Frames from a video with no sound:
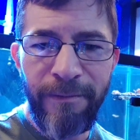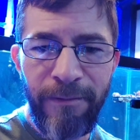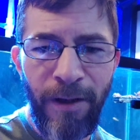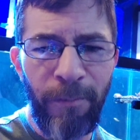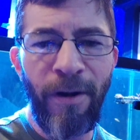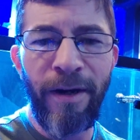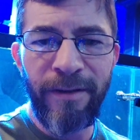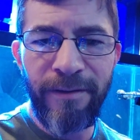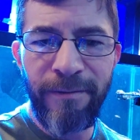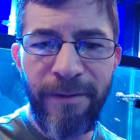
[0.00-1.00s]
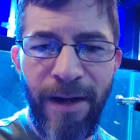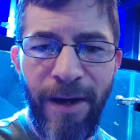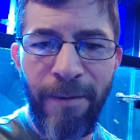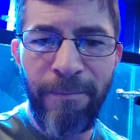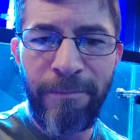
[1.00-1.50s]
Not product.
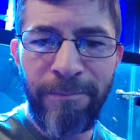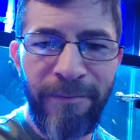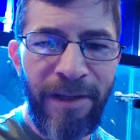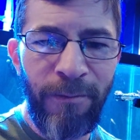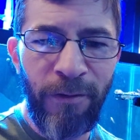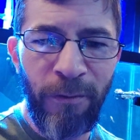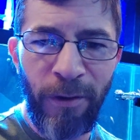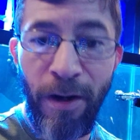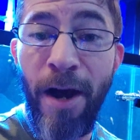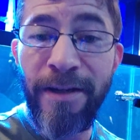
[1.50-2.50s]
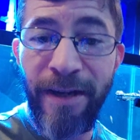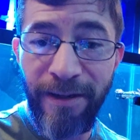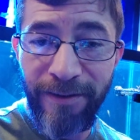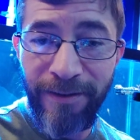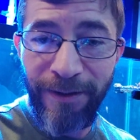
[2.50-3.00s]
what's the word,
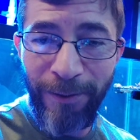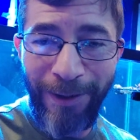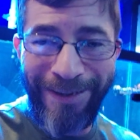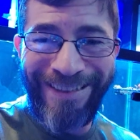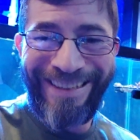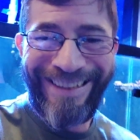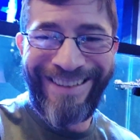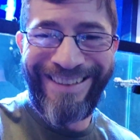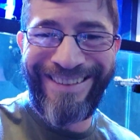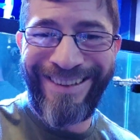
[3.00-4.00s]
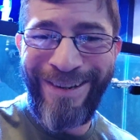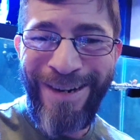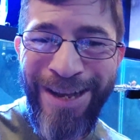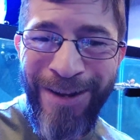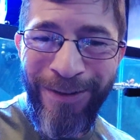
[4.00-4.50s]
content that we have. So
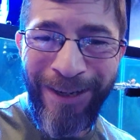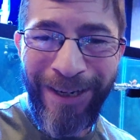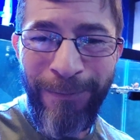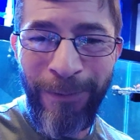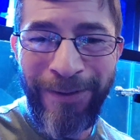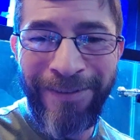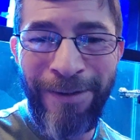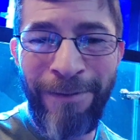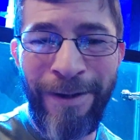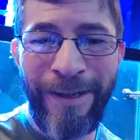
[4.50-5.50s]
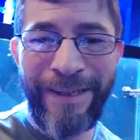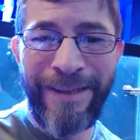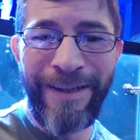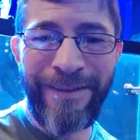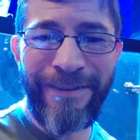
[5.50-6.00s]
we're gonna keep putting stuff out like
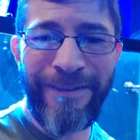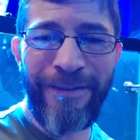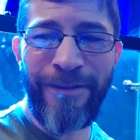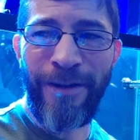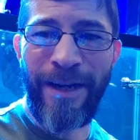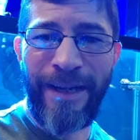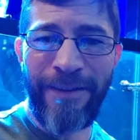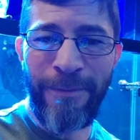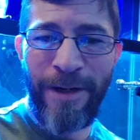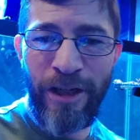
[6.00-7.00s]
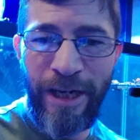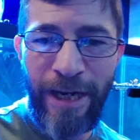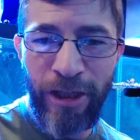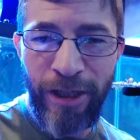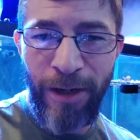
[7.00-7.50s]
this, try to get some
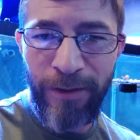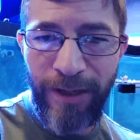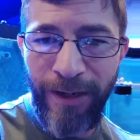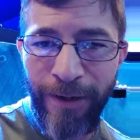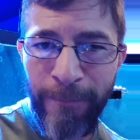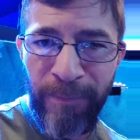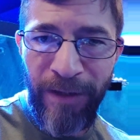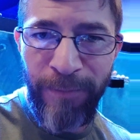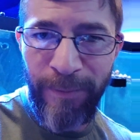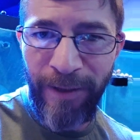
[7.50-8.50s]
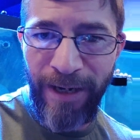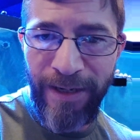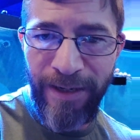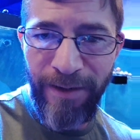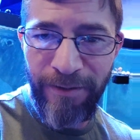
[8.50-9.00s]
education out there, give people an
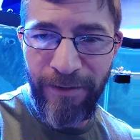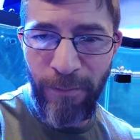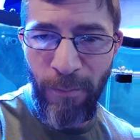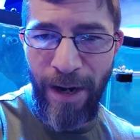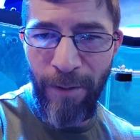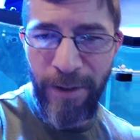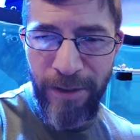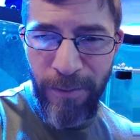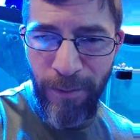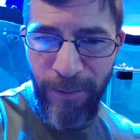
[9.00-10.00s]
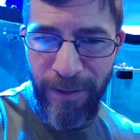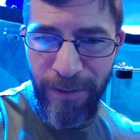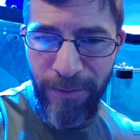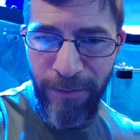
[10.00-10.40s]
idea as to why we do what we do